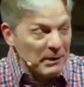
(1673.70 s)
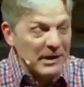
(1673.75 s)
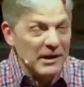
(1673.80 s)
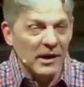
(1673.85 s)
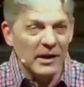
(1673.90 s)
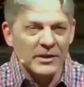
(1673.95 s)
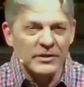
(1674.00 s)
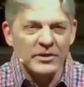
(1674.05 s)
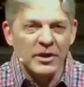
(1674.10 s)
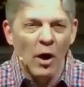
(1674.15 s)
And
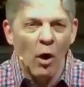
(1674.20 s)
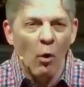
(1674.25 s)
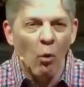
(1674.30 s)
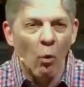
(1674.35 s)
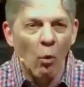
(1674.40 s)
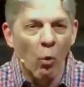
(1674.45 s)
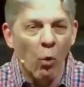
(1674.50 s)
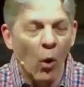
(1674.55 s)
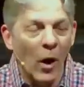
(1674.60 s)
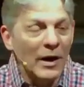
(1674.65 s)
that's
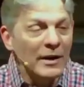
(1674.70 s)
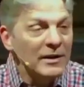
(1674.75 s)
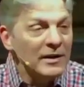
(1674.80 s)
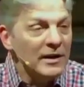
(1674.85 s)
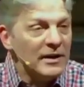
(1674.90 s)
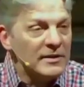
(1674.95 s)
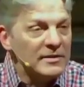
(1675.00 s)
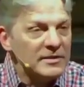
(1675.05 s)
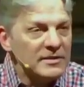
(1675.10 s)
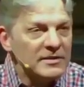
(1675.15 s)
because
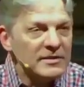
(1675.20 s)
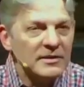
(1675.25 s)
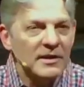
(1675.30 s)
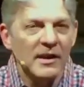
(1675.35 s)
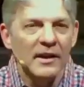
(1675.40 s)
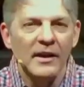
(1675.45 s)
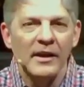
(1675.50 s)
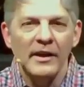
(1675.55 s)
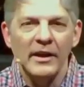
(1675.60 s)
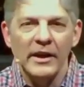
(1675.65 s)

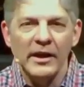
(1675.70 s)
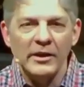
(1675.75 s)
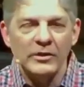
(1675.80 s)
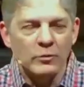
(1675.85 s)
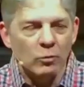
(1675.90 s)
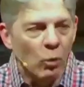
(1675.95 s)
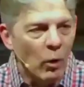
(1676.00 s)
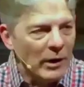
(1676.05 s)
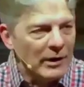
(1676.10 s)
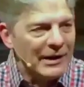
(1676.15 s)
oneness
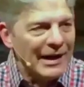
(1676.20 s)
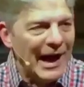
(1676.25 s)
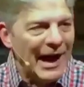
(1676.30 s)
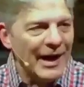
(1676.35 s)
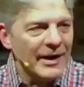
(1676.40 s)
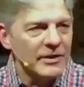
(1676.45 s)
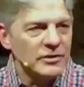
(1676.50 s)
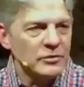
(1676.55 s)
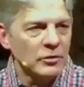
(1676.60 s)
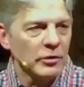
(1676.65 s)
is
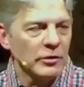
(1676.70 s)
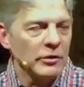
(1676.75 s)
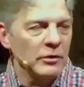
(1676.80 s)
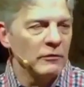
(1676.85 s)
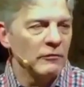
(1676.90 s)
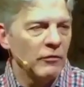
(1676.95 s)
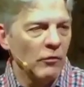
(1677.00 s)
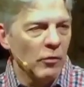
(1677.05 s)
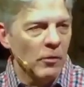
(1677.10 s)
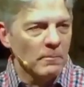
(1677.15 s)
what God
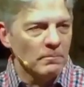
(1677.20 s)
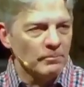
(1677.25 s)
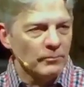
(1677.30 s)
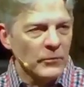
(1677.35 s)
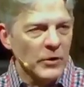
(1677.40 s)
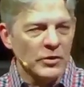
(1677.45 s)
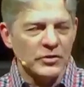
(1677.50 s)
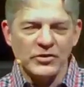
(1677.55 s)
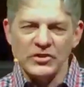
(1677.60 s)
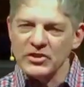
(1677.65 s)
is looking
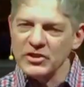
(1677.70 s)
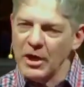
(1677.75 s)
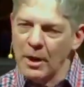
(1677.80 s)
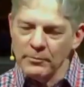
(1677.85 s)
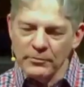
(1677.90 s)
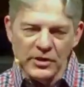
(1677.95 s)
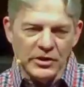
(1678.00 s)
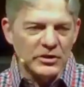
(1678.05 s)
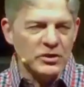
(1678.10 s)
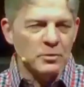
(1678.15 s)
for.
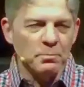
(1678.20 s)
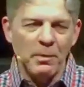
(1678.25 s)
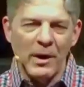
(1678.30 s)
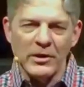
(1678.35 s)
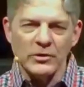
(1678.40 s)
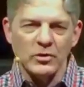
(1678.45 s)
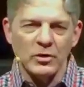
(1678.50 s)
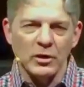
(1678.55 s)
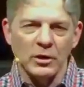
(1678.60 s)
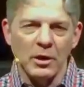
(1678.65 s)
There's
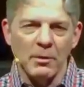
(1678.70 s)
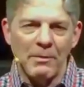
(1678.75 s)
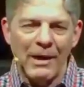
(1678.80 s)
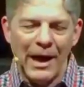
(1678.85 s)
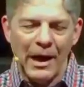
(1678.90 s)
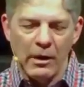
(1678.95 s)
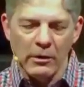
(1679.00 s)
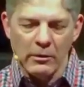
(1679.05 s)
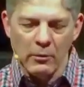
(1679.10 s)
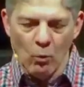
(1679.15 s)
something
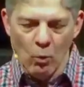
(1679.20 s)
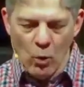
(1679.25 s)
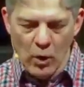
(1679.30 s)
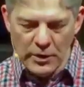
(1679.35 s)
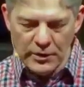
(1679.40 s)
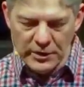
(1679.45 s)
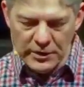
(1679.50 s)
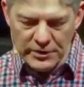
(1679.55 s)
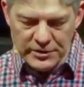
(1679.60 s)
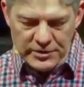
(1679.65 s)
special
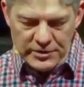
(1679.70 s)
about